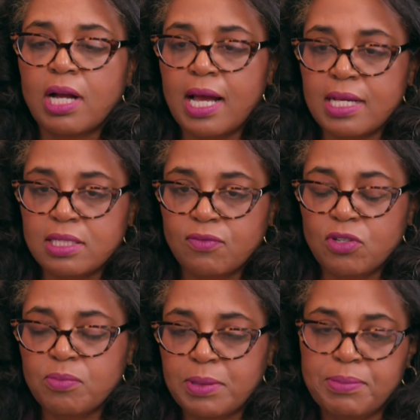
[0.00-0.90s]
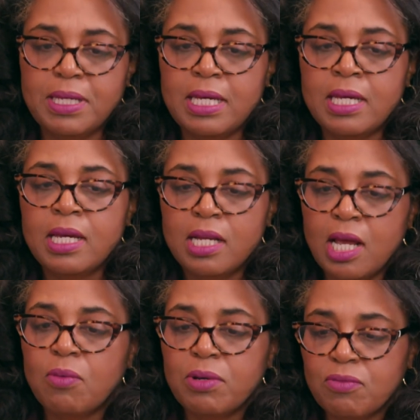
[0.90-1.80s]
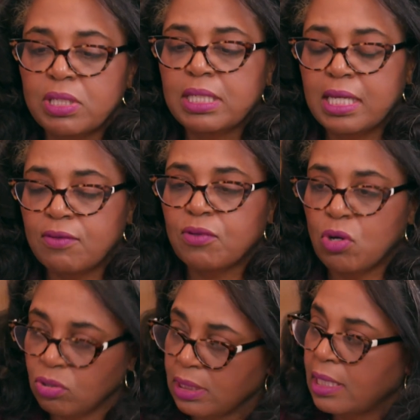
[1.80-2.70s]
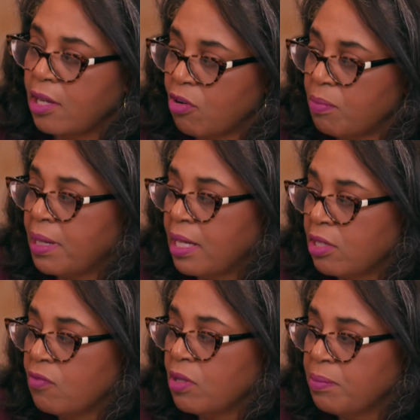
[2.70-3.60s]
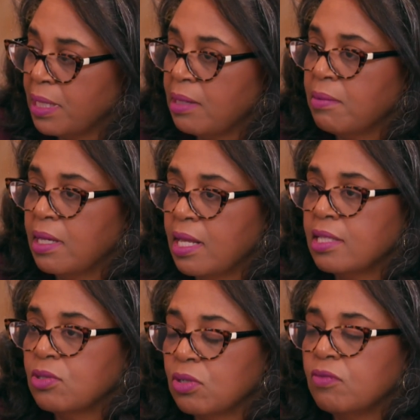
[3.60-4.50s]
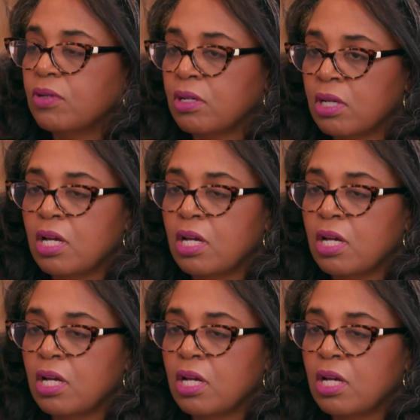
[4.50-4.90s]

kinds of UVB. Now we really give only narrowband UVB, and that's sort of